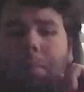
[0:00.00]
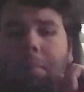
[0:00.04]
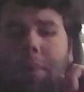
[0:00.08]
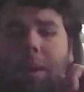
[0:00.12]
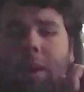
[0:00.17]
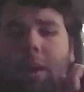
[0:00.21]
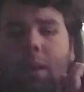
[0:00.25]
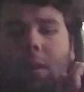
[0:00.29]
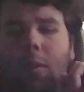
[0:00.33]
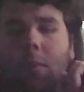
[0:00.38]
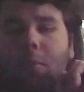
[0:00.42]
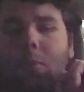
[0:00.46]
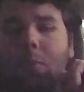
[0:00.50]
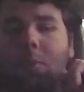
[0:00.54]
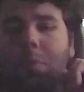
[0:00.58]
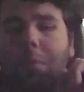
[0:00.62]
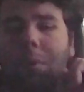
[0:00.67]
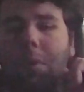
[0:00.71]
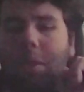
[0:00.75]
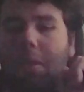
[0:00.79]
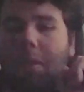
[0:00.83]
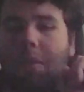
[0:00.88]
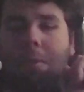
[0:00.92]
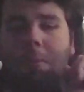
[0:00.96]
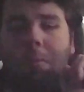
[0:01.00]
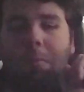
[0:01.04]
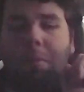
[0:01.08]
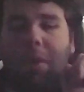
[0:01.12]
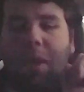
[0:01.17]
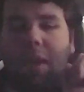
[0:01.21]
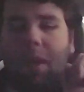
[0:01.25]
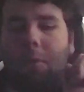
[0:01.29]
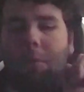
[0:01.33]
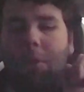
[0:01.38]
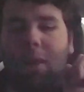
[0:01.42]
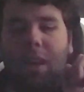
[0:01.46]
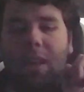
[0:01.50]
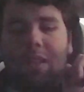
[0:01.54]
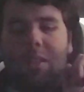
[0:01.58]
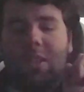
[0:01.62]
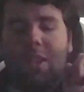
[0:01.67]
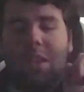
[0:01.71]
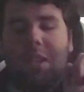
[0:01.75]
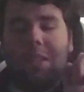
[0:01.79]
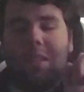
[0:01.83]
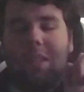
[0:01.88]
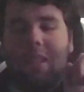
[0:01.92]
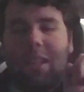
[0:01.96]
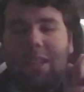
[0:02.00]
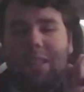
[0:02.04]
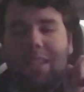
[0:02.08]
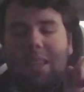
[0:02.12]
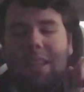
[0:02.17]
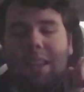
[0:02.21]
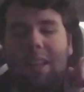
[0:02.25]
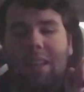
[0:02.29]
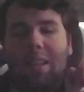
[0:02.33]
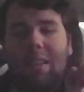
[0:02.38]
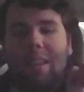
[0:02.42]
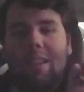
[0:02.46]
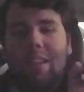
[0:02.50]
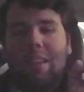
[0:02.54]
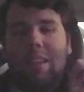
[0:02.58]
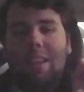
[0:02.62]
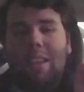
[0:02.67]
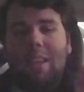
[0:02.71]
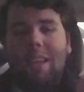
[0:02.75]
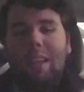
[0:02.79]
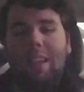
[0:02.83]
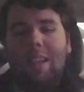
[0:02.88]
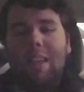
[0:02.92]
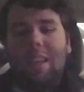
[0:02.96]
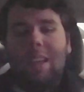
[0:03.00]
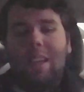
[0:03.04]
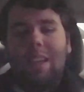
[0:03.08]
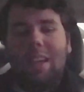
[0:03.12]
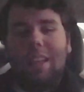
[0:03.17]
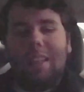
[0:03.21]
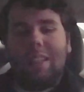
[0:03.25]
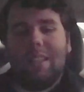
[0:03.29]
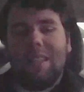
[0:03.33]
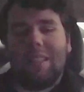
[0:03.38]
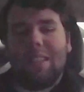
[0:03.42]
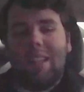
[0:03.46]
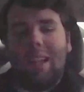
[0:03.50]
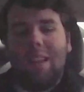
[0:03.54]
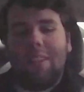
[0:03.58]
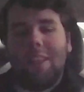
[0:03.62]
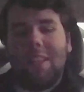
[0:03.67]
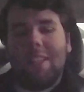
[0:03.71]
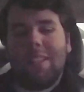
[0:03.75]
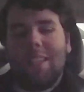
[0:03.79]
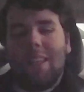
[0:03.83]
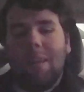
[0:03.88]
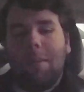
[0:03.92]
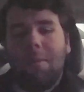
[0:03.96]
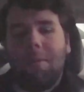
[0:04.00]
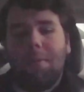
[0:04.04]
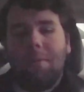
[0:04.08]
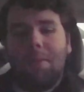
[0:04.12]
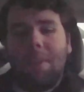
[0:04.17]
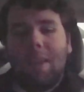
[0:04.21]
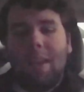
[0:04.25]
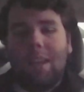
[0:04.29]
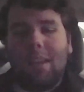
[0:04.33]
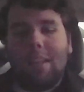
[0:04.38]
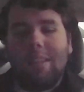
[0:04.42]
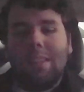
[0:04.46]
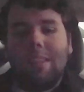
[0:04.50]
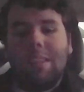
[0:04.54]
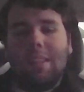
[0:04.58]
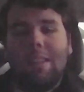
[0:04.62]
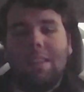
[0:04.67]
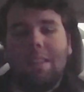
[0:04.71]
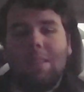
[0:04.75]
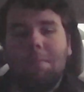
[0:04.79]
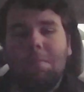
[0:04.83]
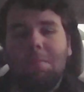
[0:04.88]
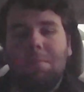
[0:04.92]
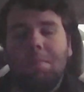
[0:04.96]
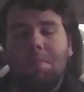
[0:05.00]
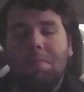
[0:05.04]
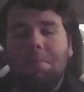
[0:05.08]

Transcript: But with Baywatch, it doesn't. It doesn't have that same effect. Uh,